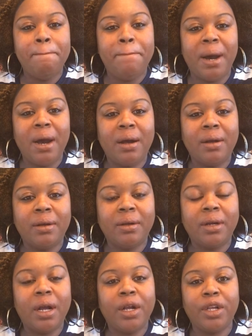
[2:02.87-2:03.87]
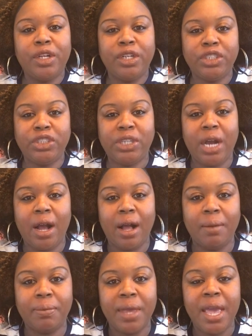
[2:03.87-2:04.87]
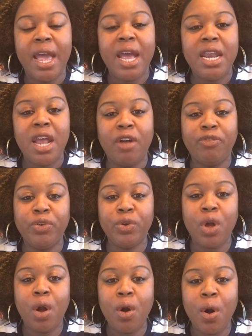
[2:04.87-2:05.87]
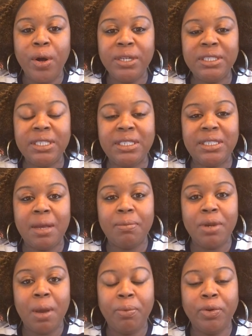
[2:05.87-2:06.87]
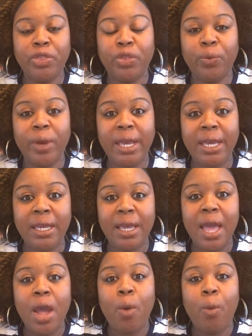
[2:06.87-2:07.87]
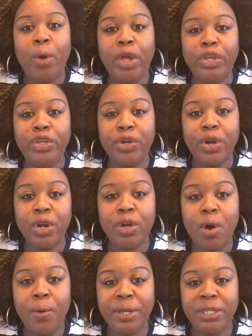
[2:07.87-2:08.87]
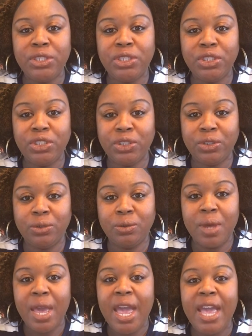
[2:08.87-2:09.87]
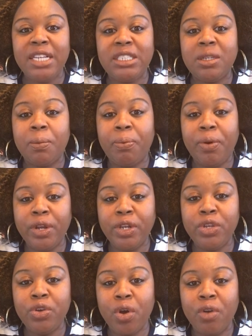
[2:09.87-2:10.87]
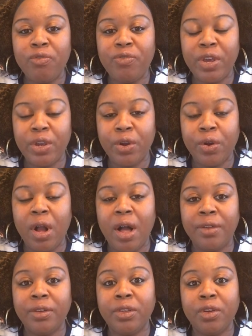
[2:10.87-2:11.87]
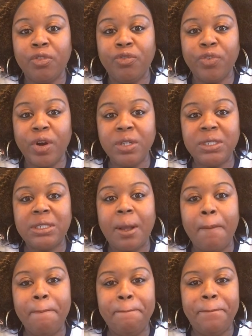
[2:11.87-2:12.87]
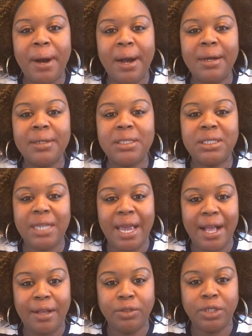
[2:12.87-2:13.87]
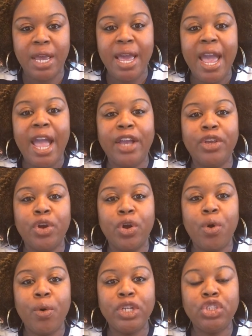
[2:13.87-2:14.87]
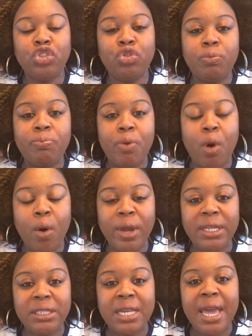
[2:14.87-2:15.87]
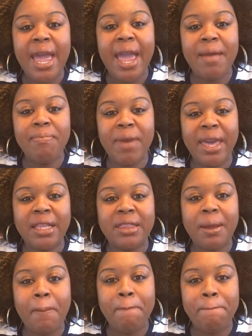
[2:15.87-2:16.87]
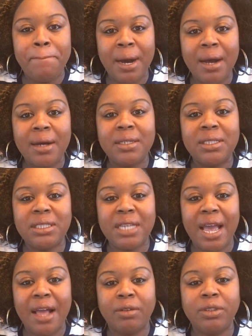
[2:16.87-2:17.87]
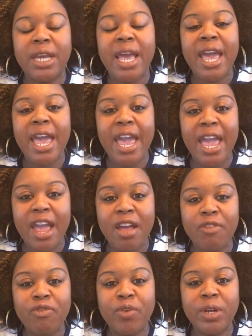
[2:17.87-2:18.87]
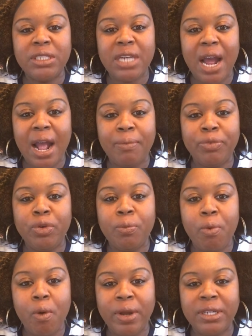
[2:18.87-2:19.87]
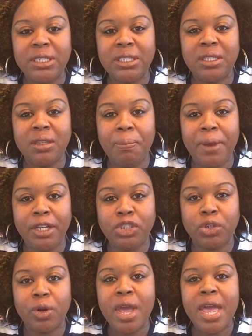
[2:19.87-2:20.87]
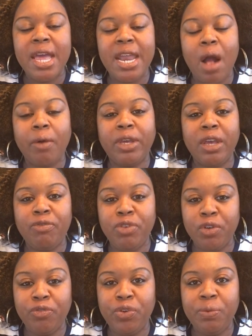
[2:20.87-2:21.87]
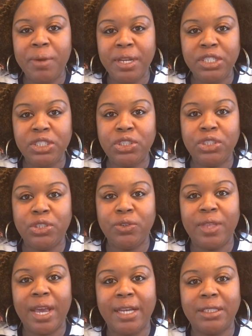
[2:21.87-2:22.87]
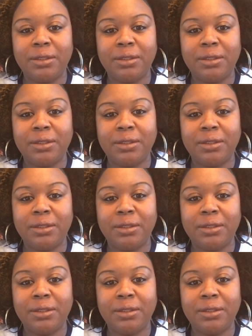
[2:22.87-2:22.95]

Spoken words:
B. Good job. Now, if you go on to step number 3, what you're going to do is to put your finger under the first B sound, and you're going to point and make the B sound every time you point to the picture. And I'll give you a few minutes to do that.